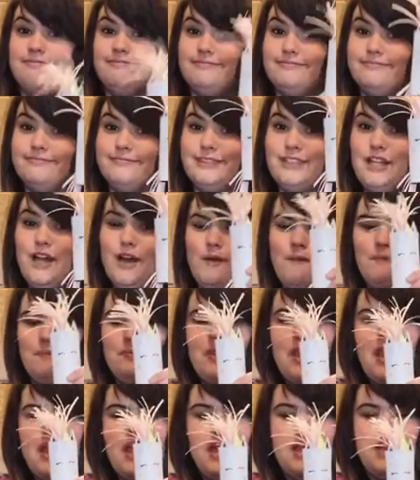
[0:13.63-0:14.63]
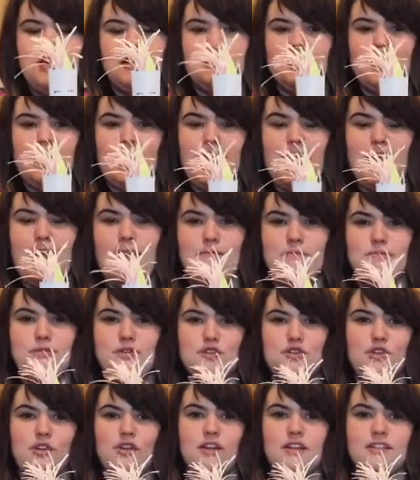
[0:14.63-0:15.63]
So, today I'm going
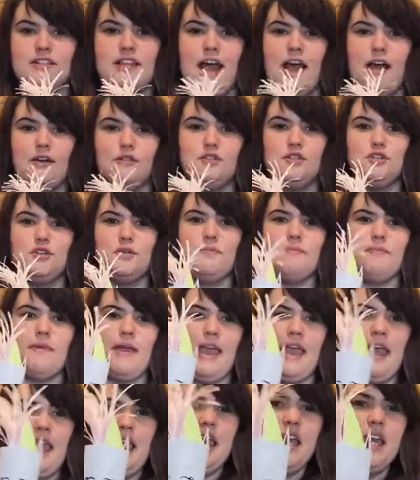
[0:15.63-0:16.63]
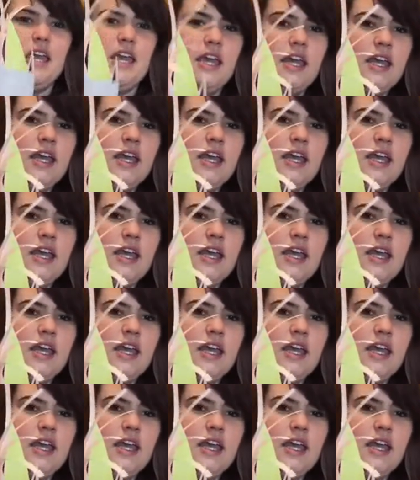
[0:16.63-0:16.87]
to show you guys how to make